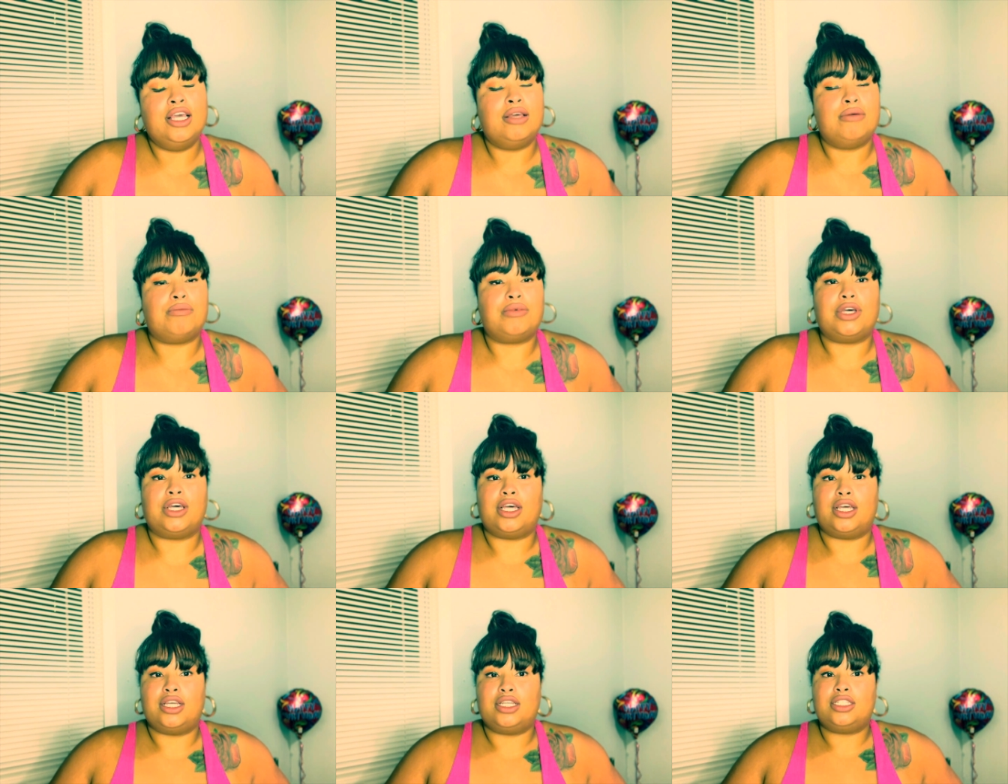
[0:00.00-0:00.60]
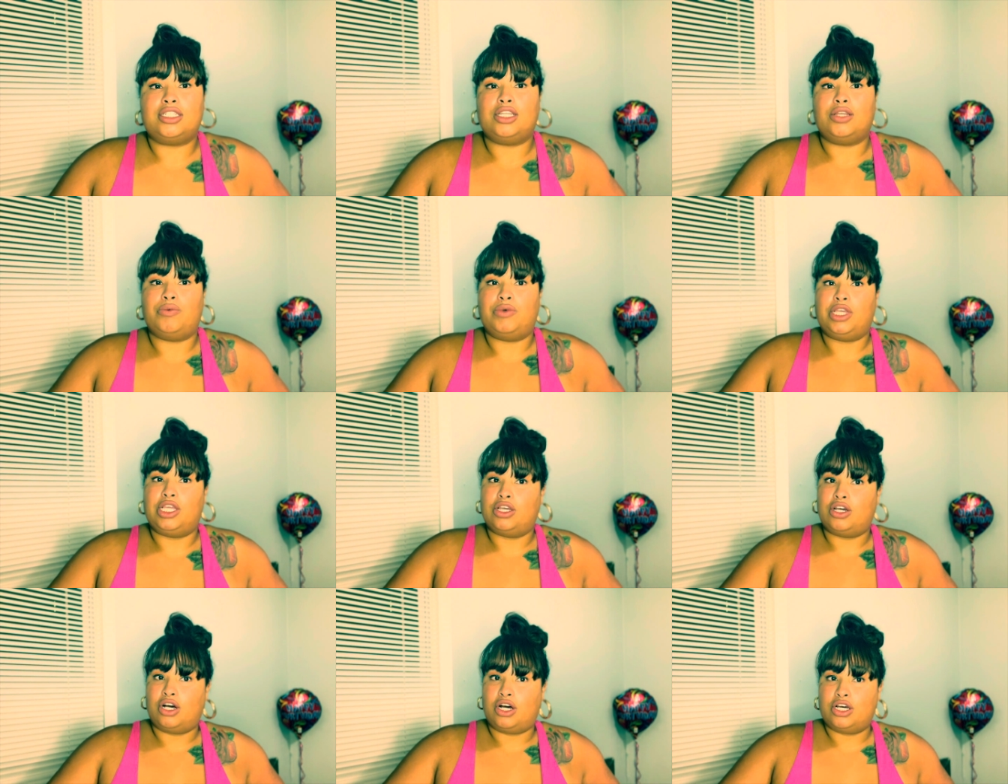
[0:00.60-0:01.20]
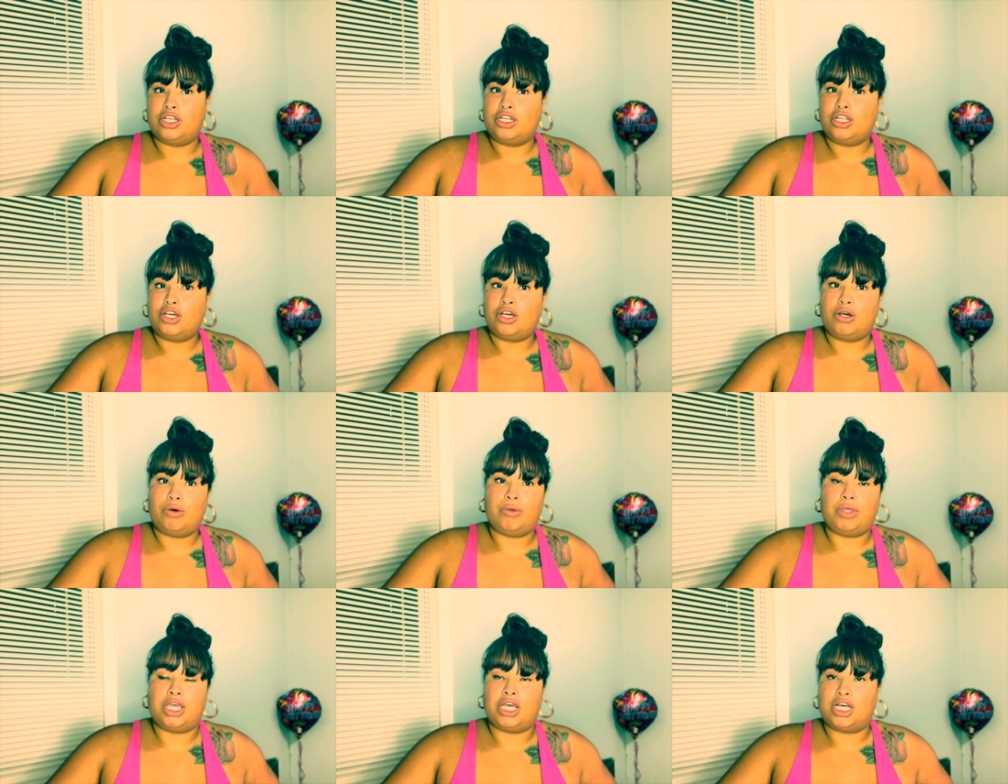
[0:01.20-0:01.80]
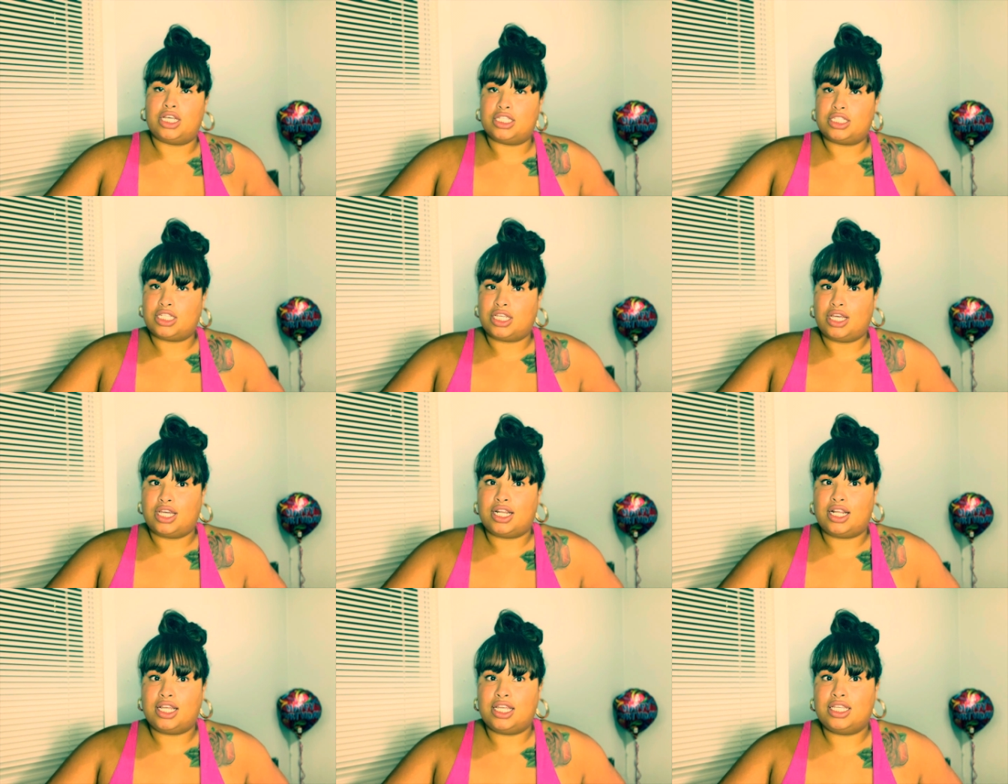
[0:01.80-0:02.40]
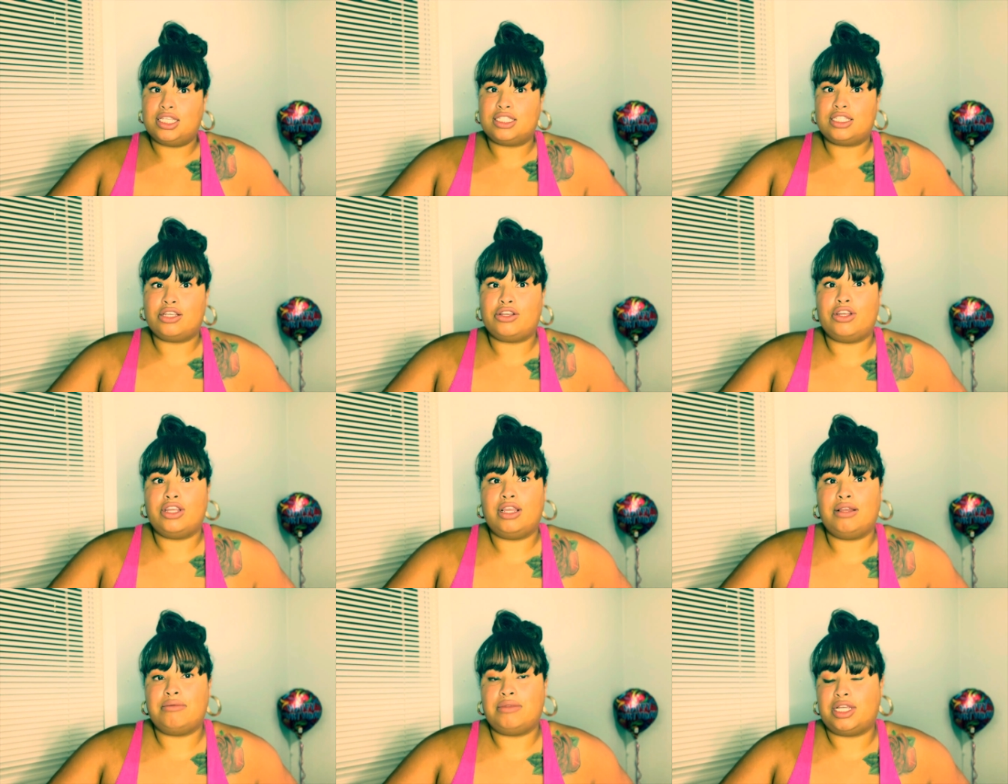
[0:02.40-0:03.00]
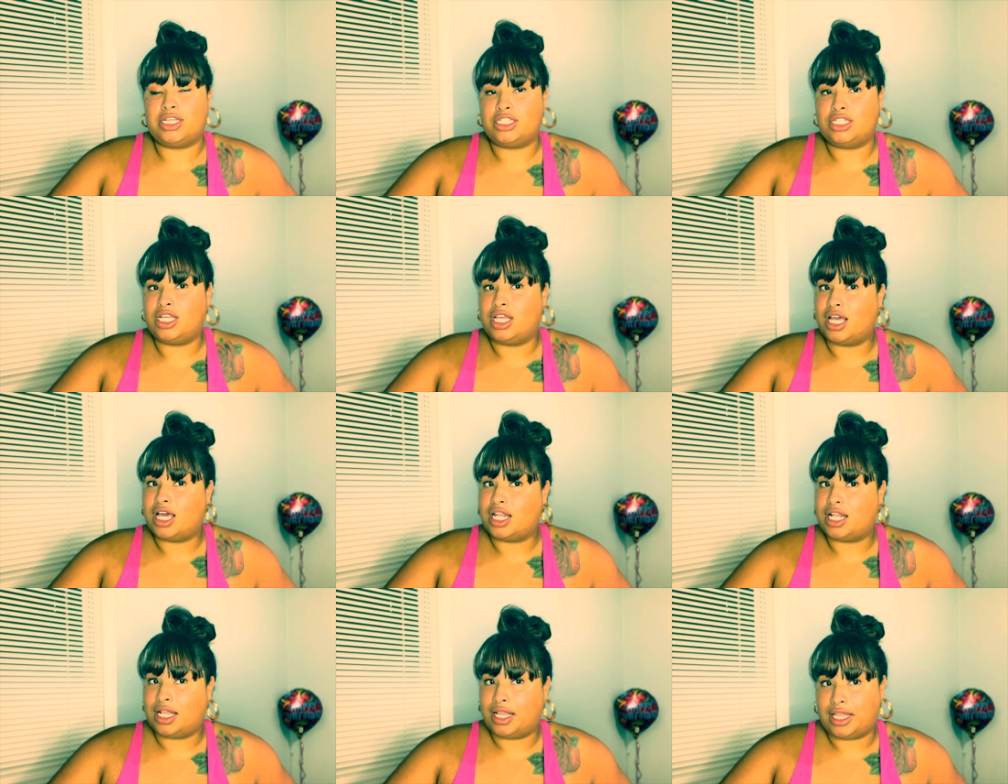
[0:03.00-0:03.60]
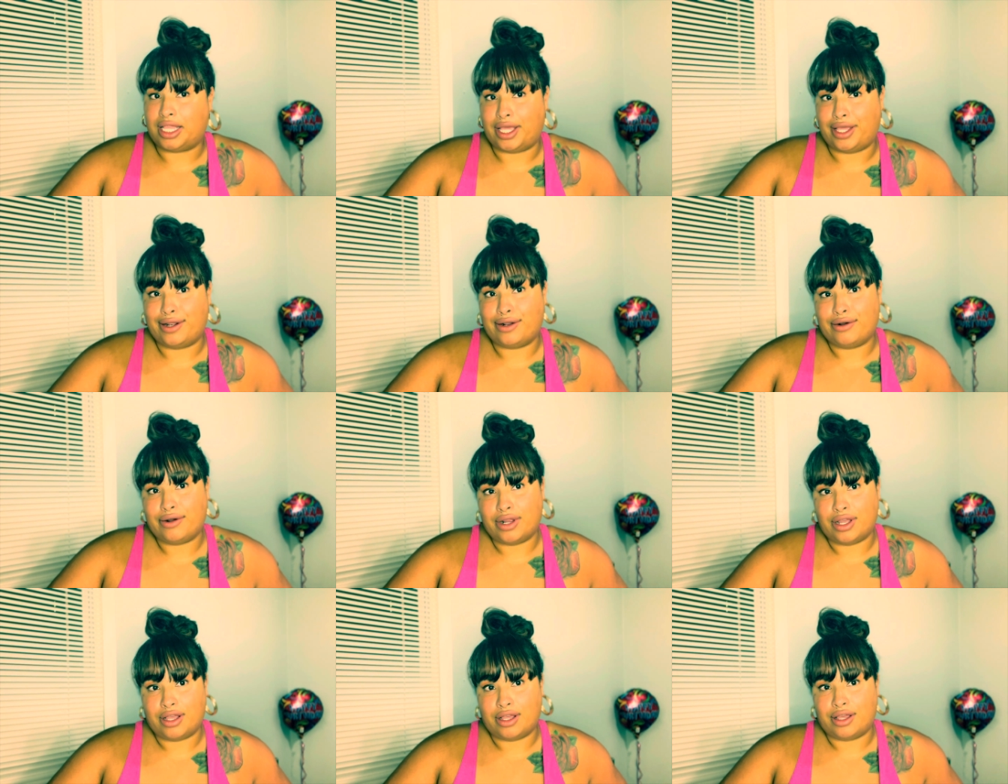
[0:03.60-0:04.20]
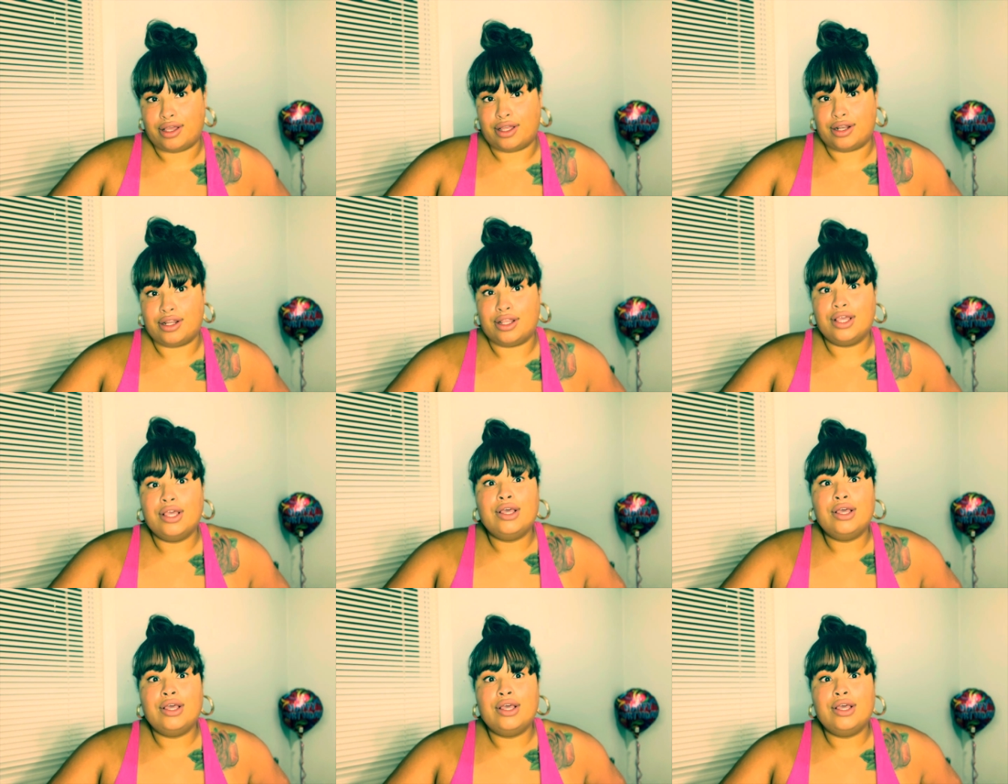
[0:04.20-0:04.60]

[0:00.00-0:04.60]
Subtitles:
But we all know, we all saw it on Instagram, that she got it later on.